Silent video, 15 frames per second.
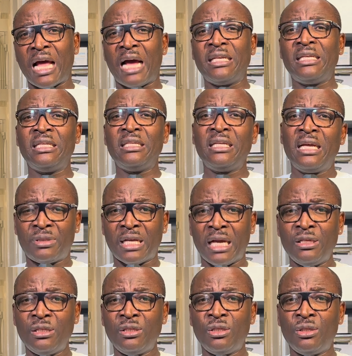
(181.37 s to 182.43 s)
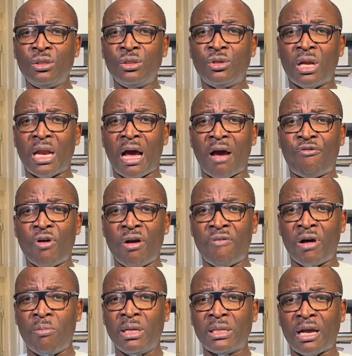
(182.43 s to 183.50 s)
adding $10 for
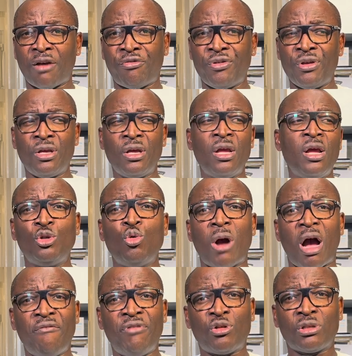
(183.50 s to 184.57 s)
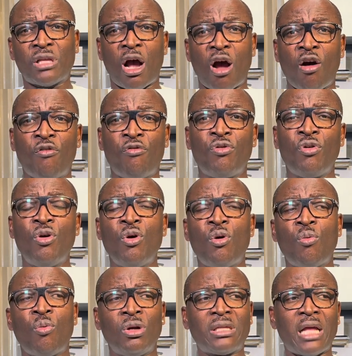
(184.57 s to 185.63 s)
environmental fee, you have a total of
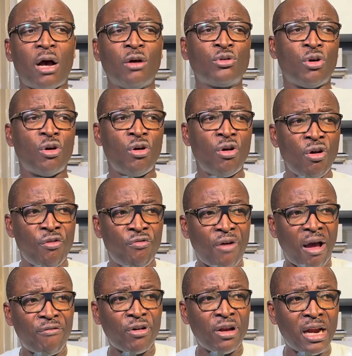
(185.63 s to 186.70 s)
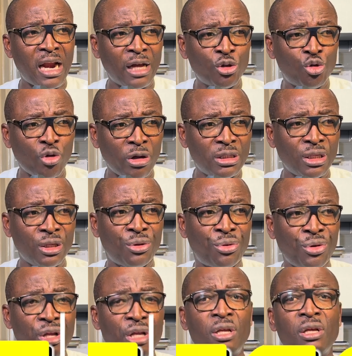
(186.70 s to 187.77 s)

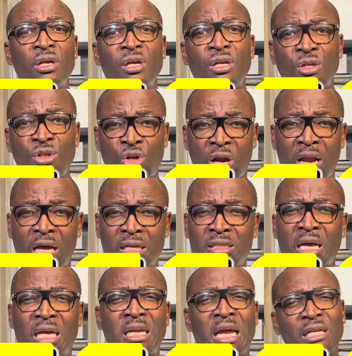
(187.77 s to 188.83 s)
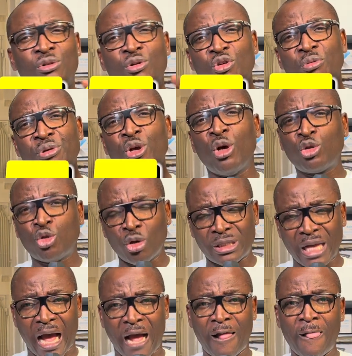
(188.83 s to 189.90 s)
$1,523. And that's going to be your
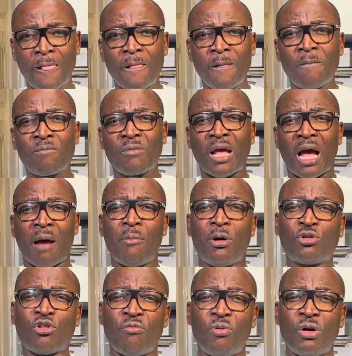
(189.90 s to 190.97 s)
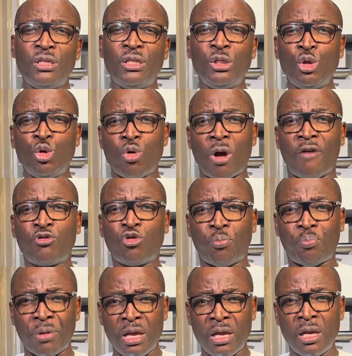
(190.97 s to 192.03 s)
total amount of money you have to
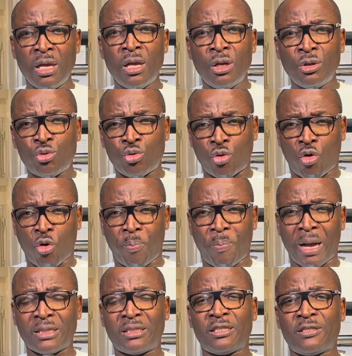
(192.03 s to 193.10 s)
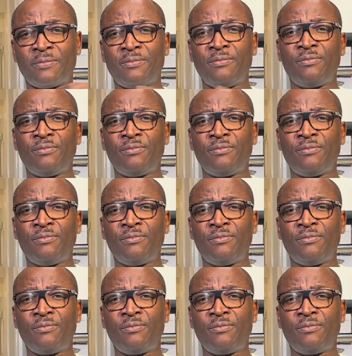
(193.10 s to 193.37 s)
pay to Copart.